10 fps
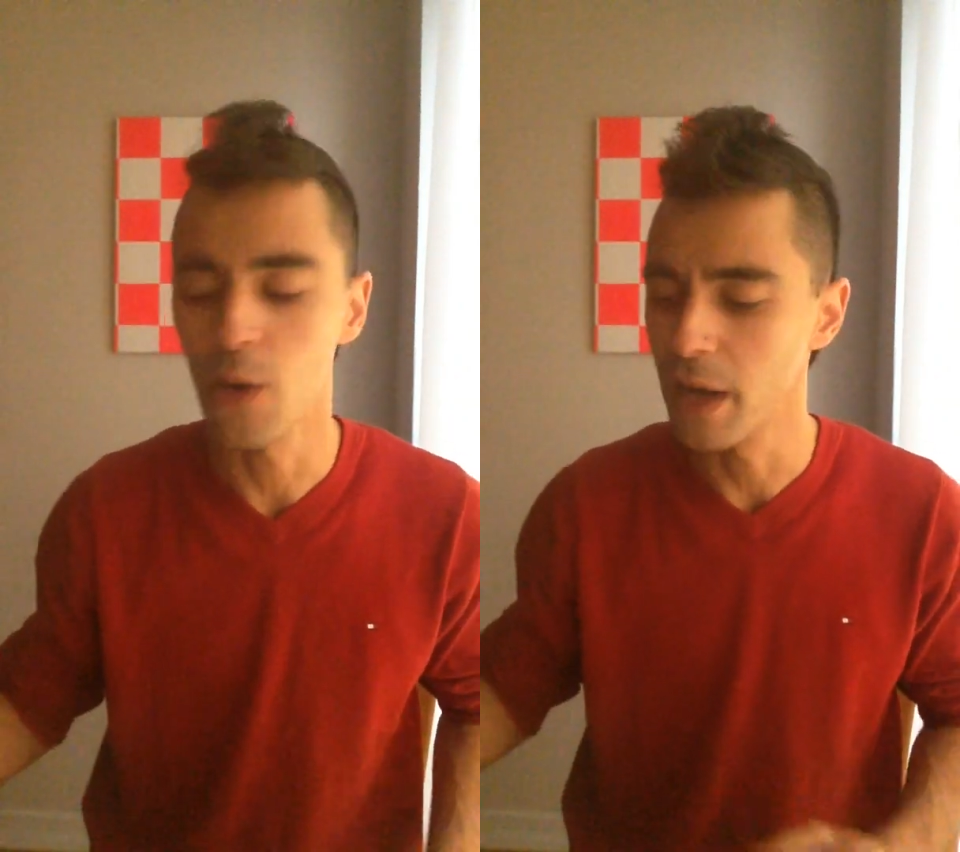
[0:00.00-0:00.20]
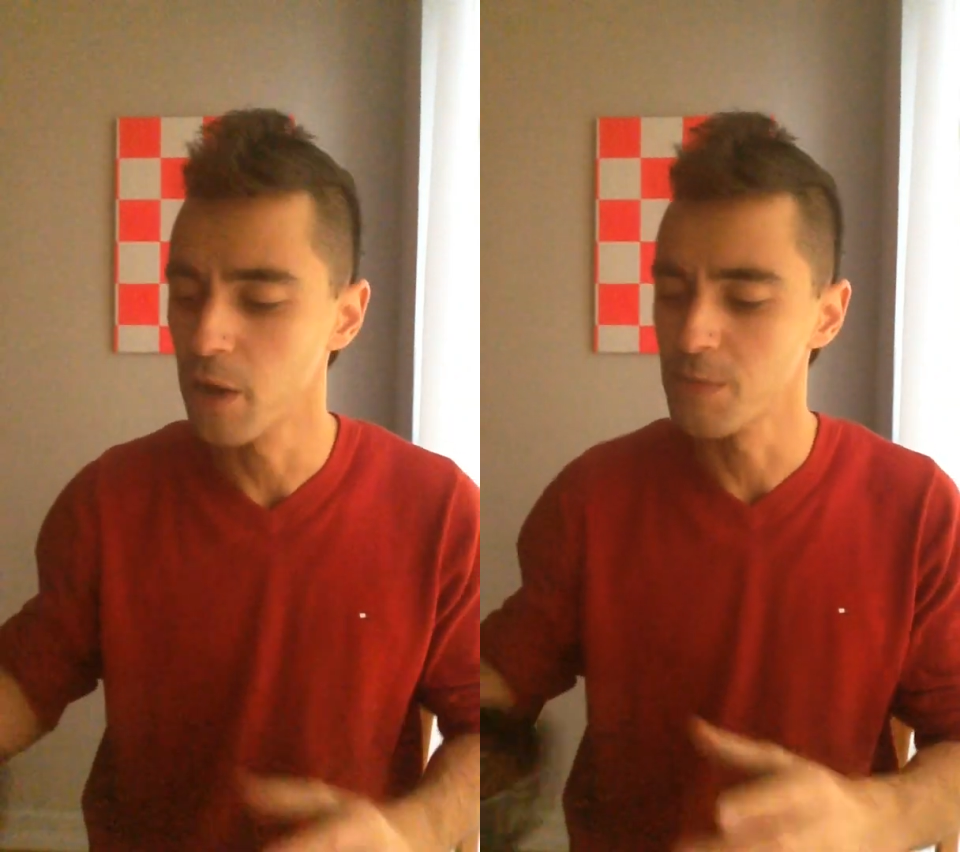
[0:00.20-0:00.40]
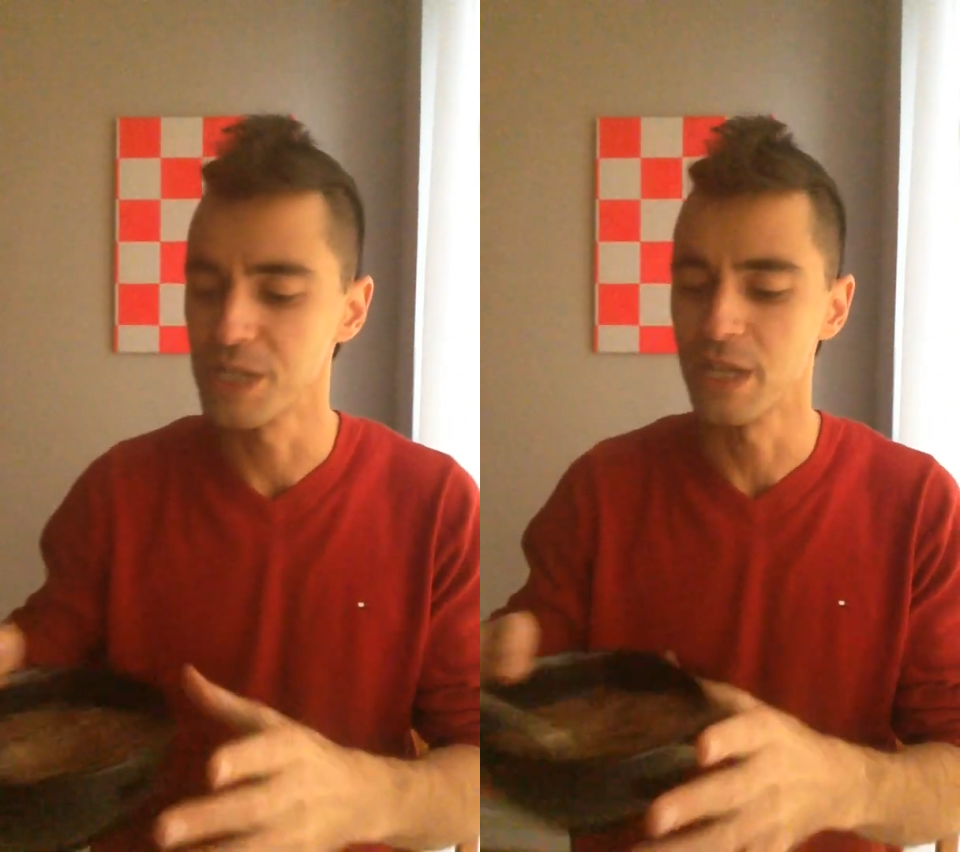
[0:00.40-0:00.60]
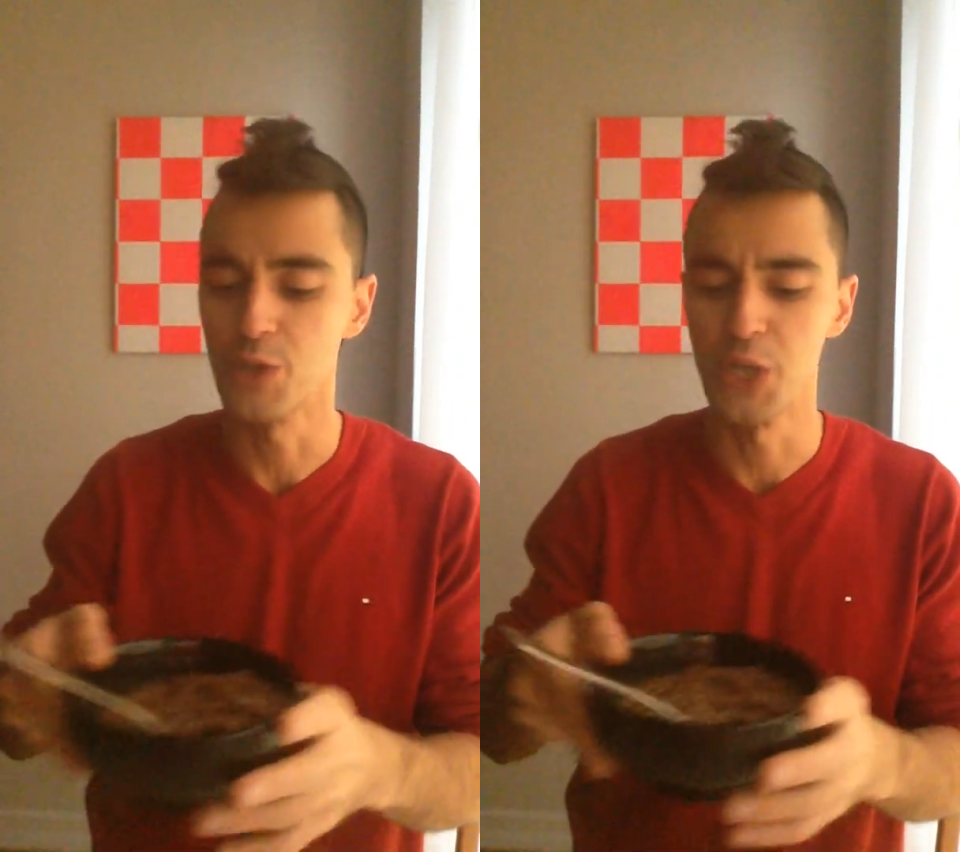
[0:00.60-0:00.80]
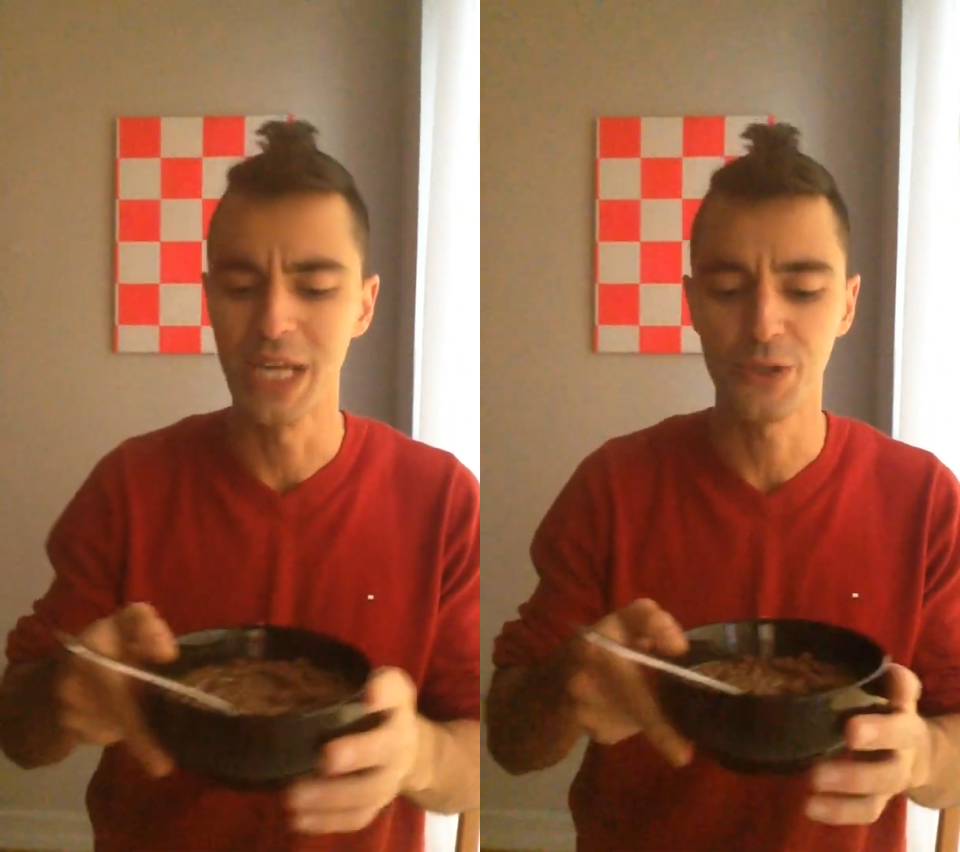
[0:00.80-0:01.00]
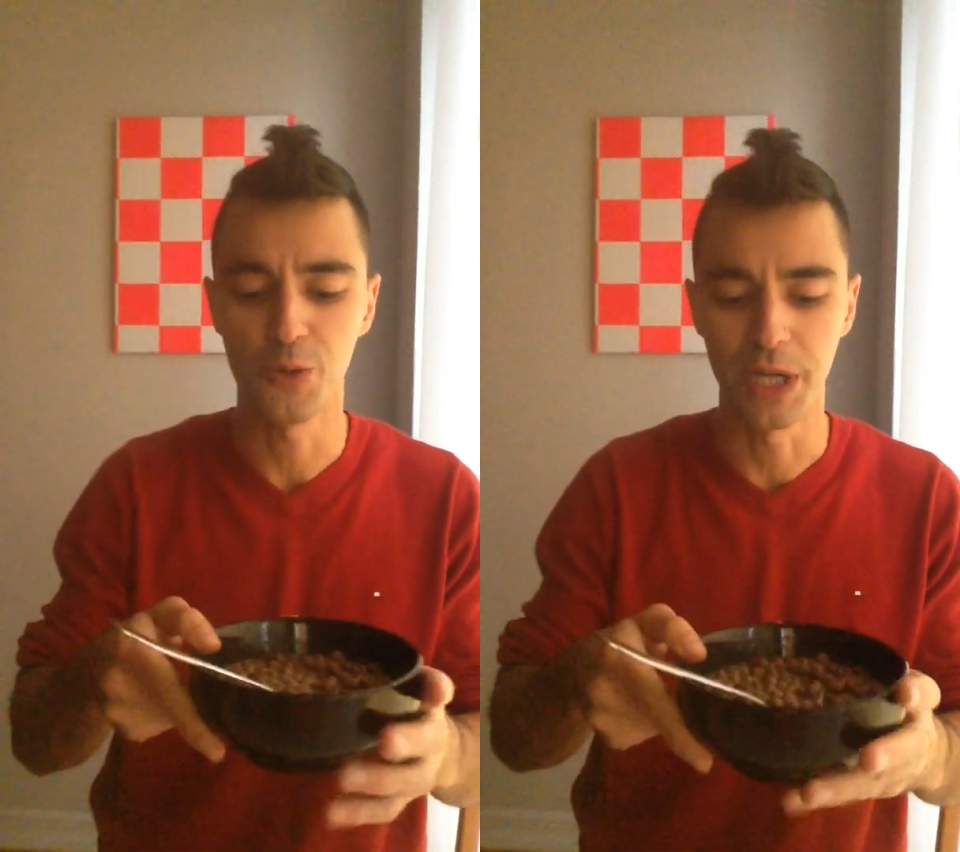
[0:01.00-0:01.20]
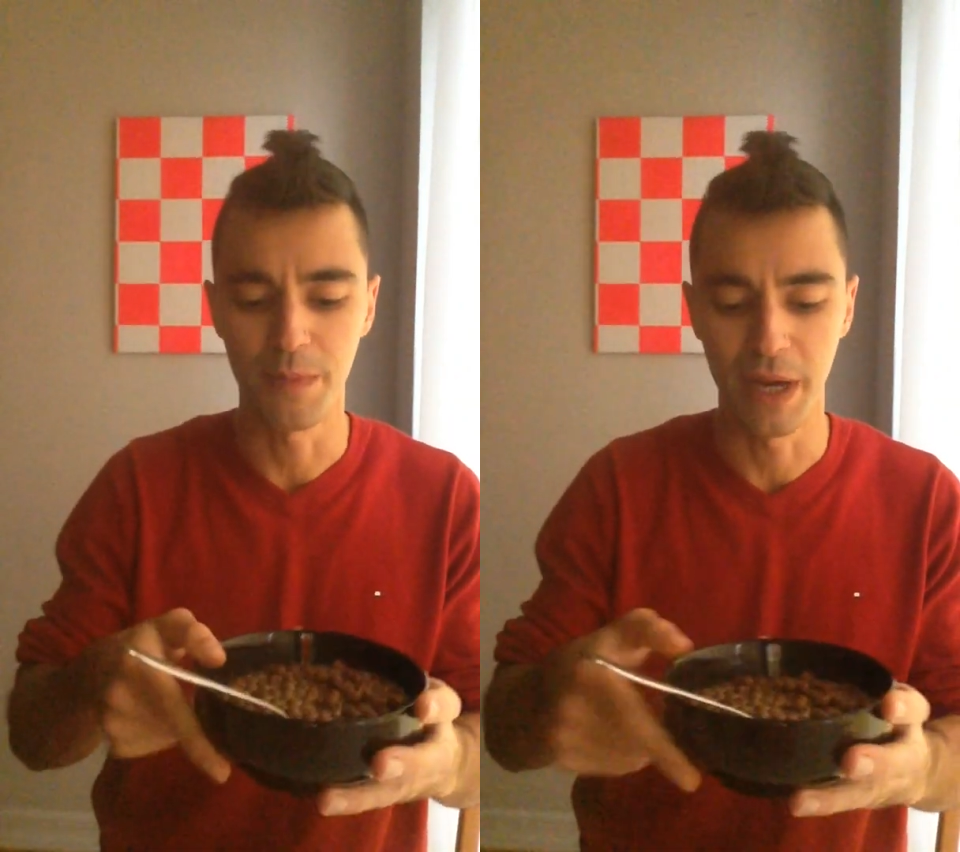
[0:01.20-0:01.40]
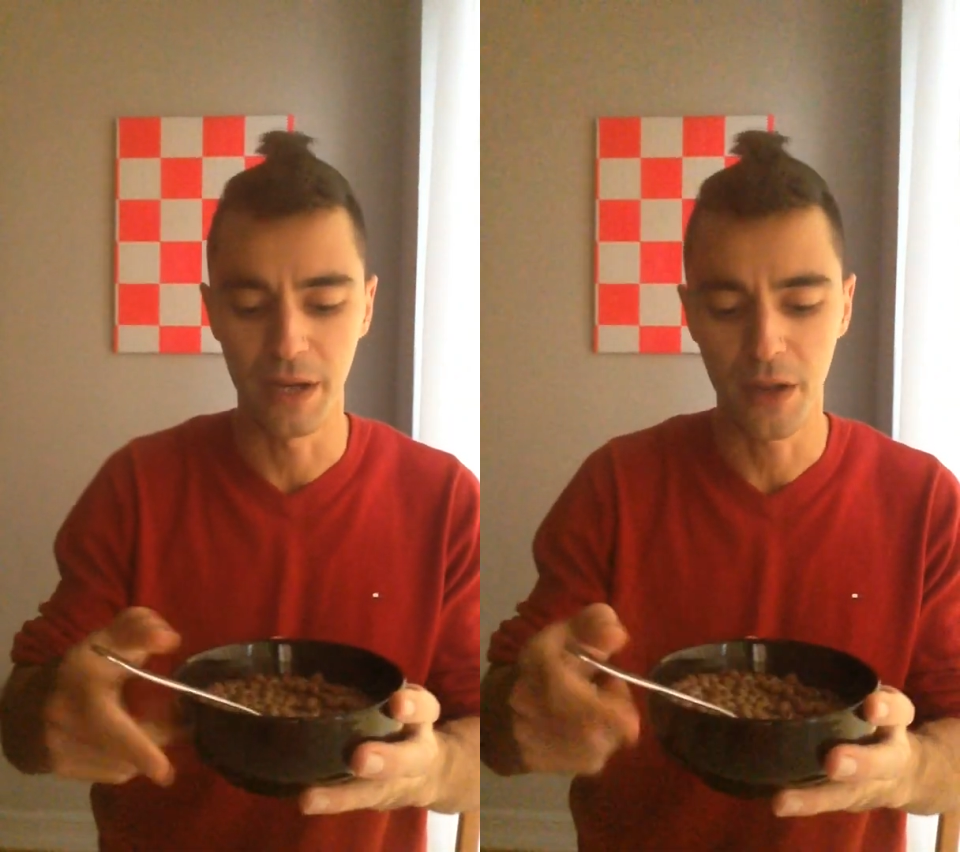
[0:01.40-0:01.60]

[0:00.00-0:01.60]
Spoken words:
I always like to nest quick, man.